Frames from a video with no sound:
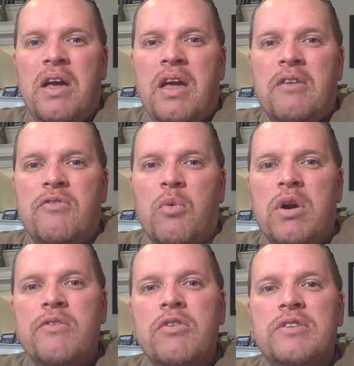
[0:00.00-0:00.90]
And for
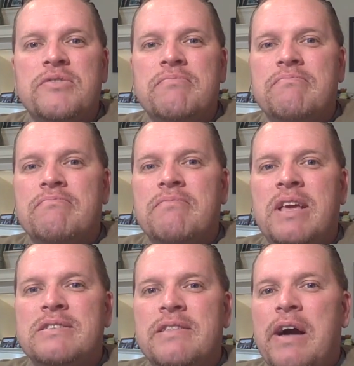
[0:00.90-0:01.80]
whatever reason,
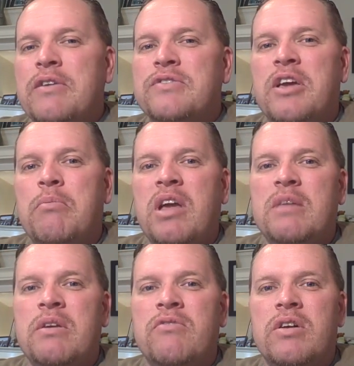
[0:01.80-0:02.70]
he's allowed his campaign
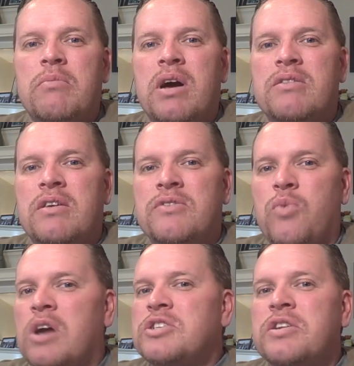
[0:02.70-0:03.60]
to be run by these
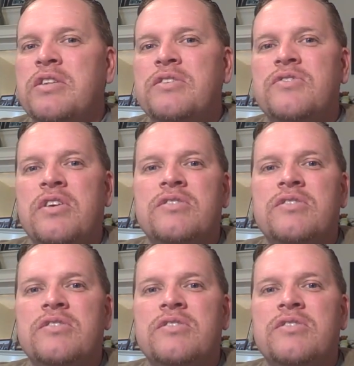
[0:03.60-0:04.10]
Washington, D.C.